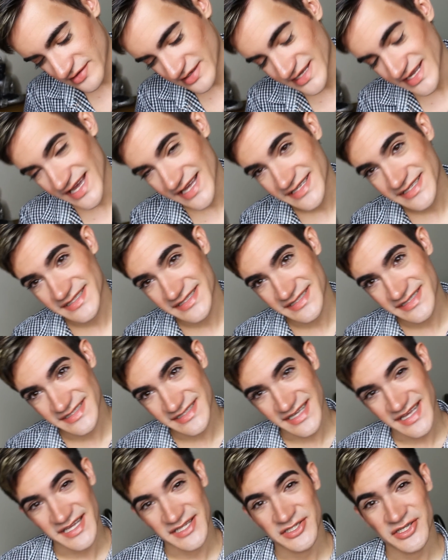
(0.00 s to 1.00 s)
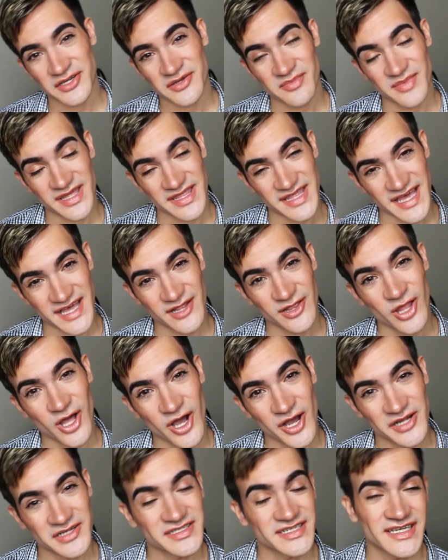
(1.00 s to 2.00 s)
Yes, it took me that
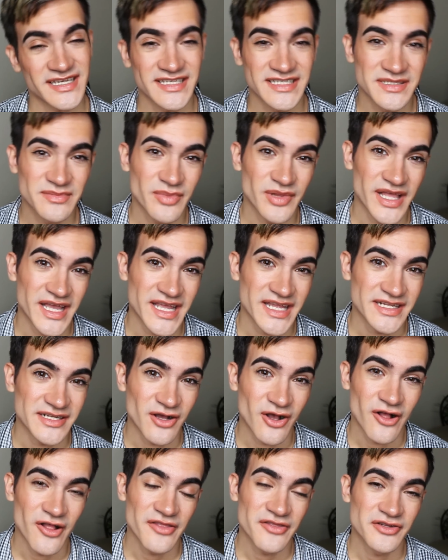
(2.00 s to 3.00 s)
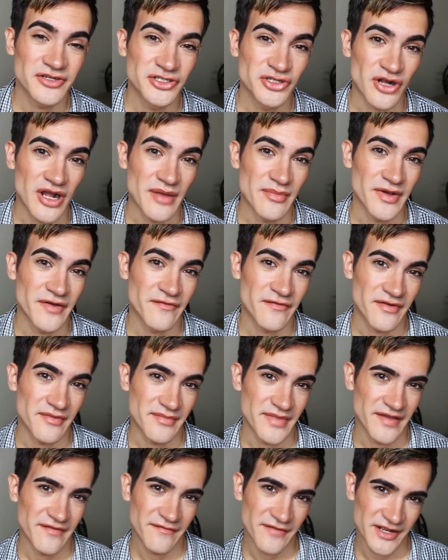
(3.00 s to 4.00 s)
long to explain all the drama
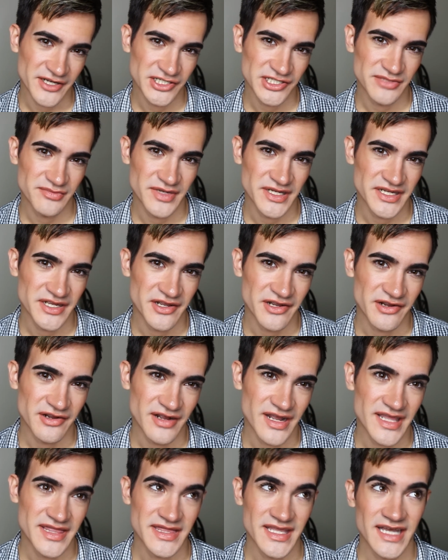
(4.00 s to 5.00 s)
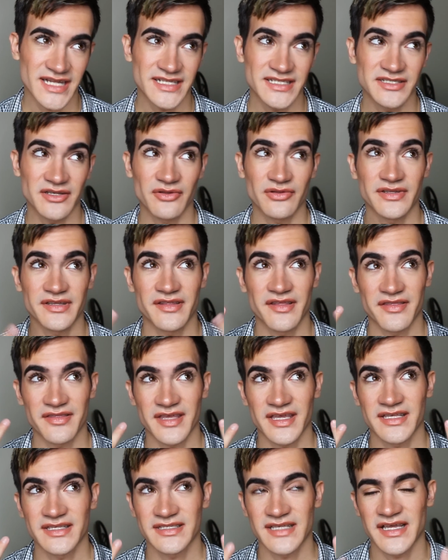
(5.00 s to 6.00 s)
from my freshman year, and that is only the
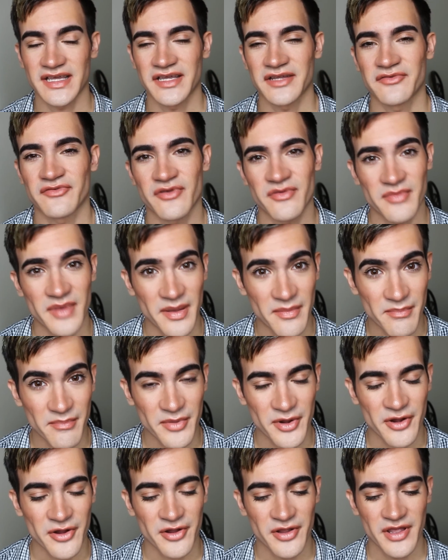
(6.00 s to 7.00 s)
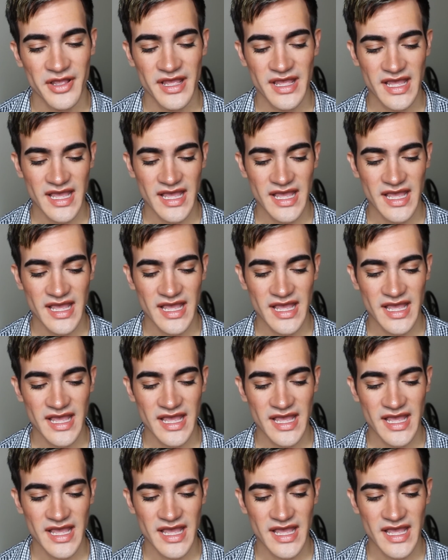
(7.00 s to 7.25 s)
things I can remember